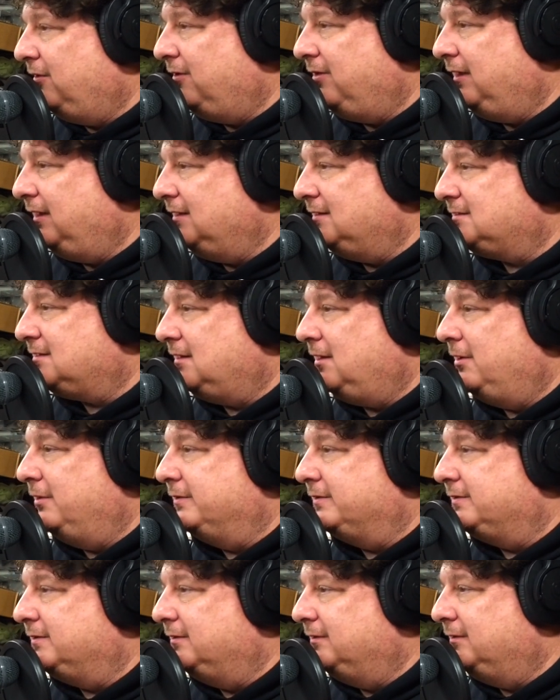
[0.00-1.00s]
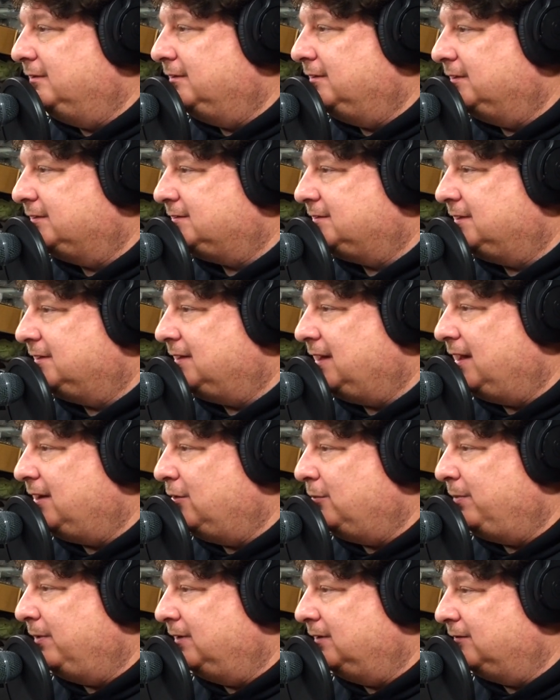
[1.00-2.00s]
whole thing's closed. It's not
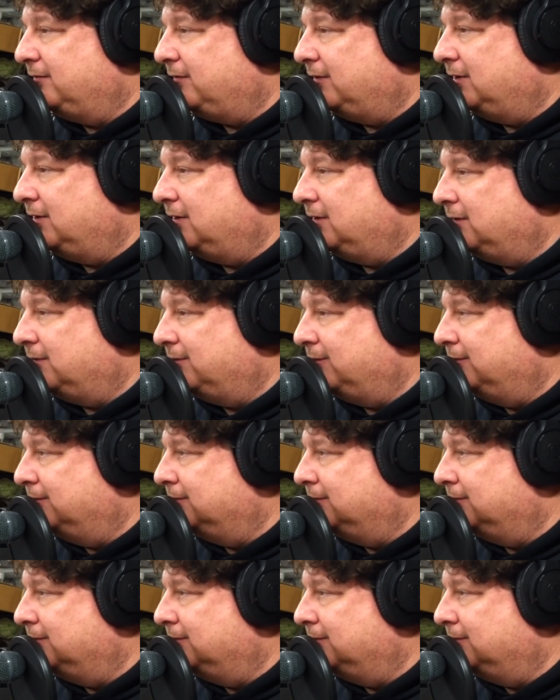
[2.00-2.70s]
open for